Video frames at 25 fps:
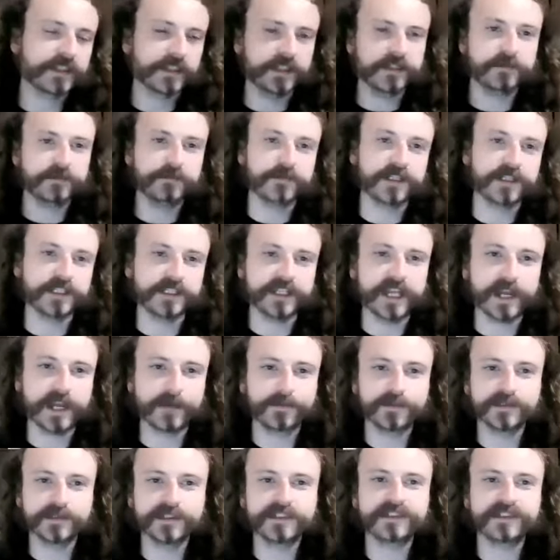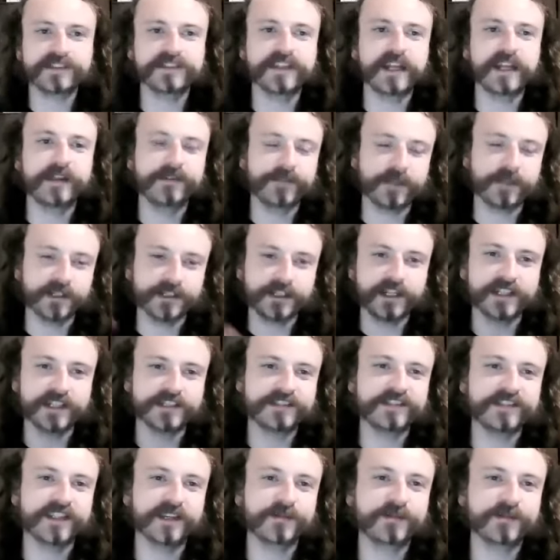Minneapolis, in that very
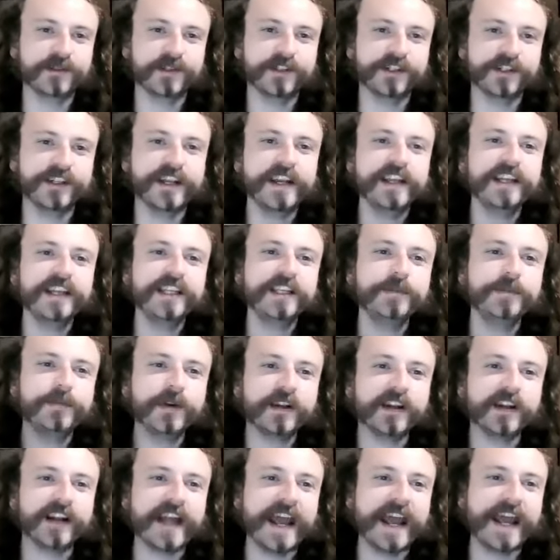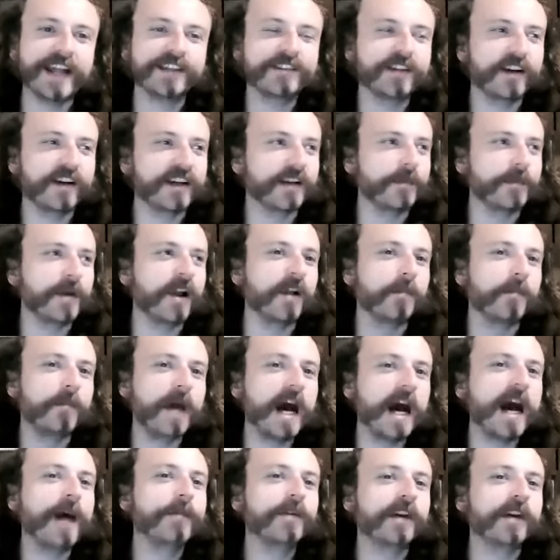nice neighborhood, he put an ad talking about a
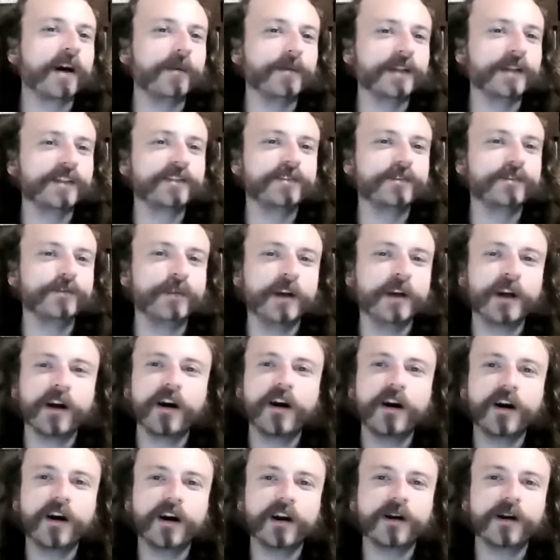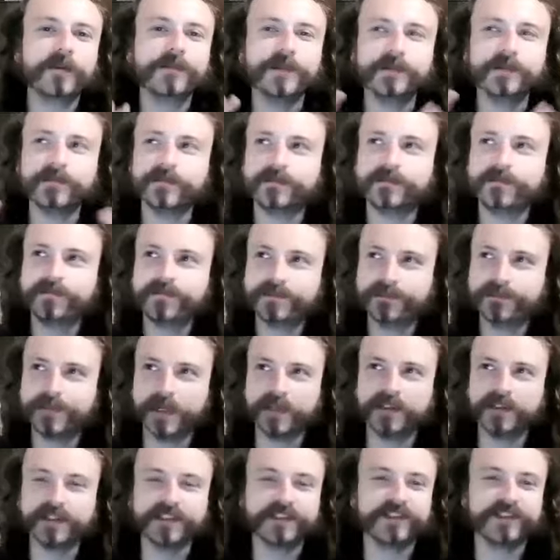mob coming to harm and
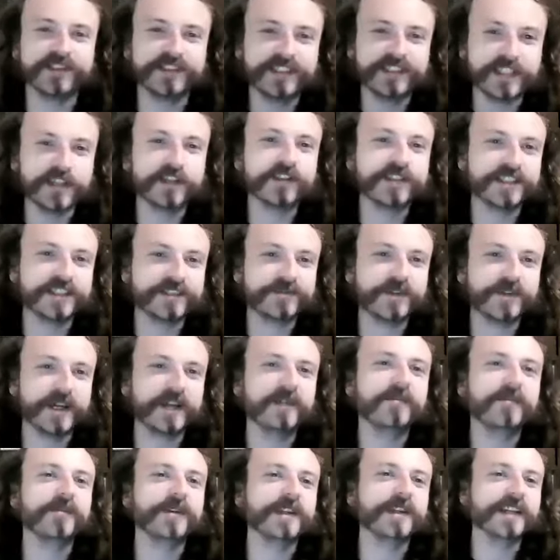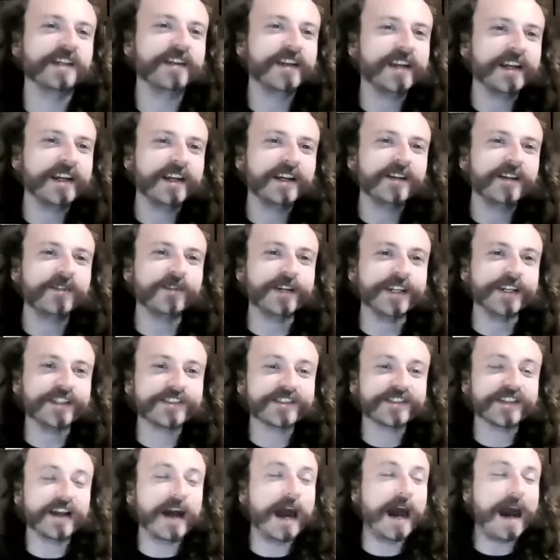pillage and kill his family,
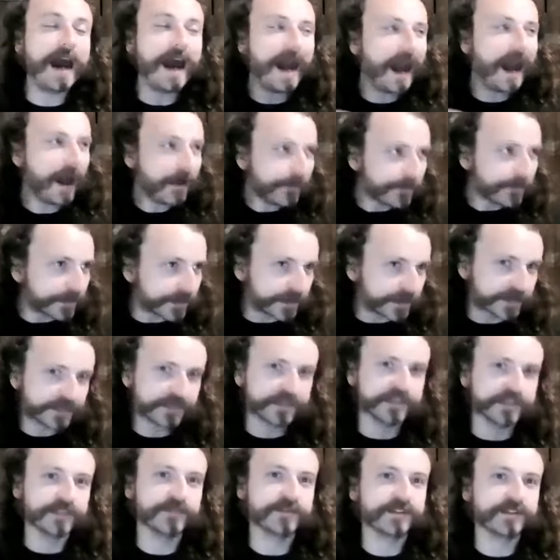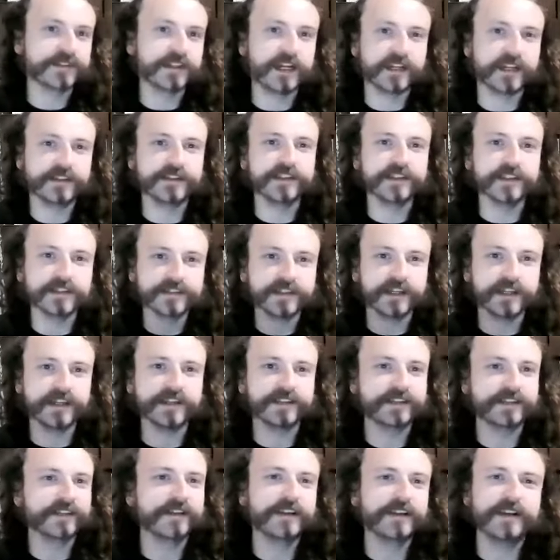which obviously was not the
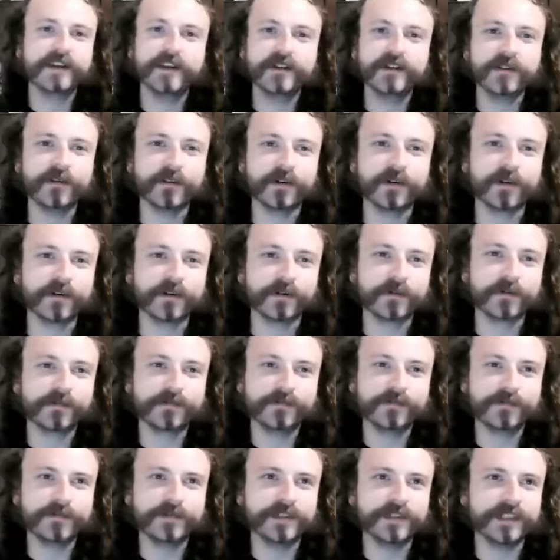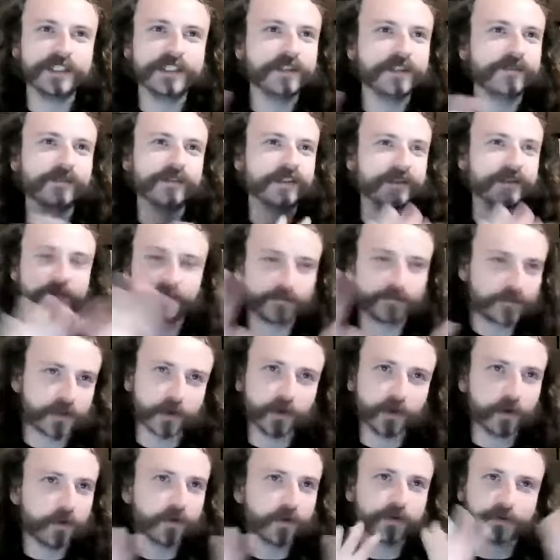intent or even the
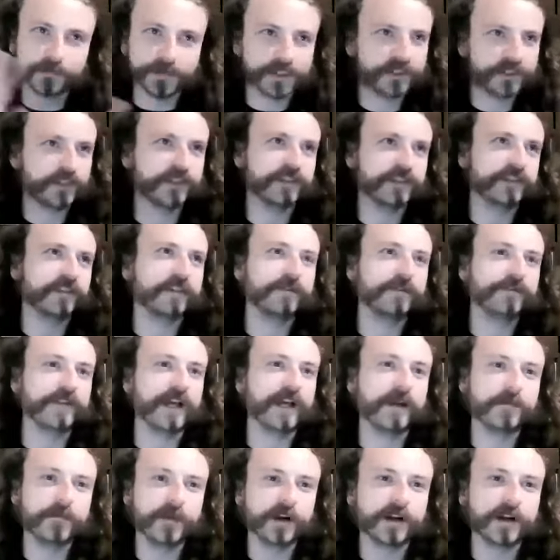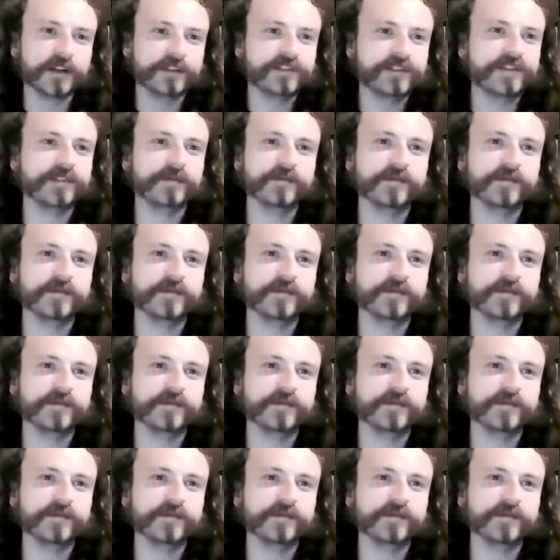goal or mission of that march.